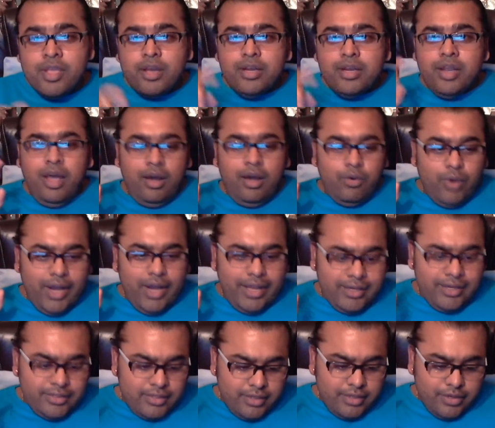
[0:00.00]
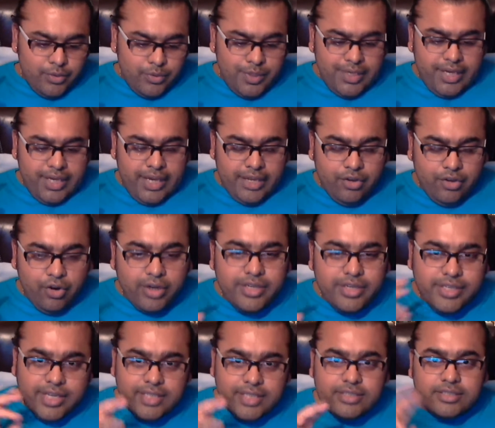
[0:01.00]
Now another query I
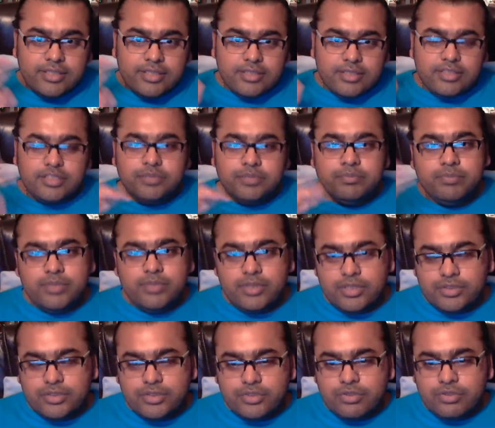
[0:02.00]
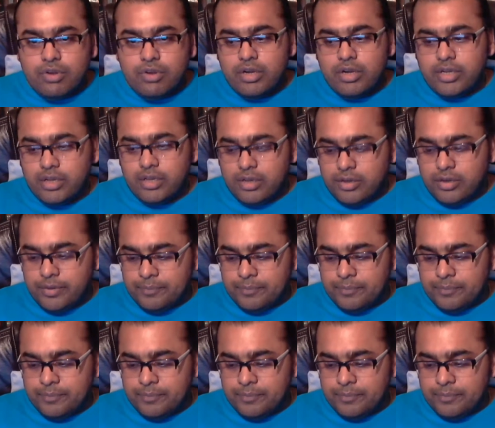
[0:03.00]
got. Yes, this is not